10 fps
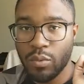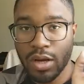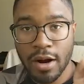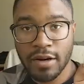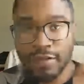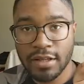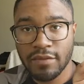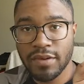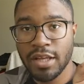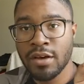We already found
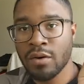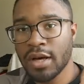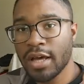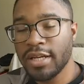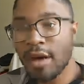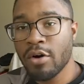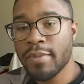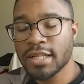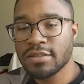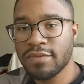the video. Now we're
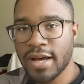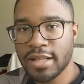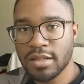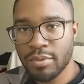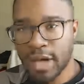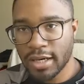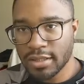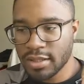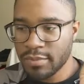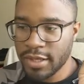about to find the
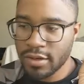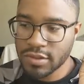product thumbnail.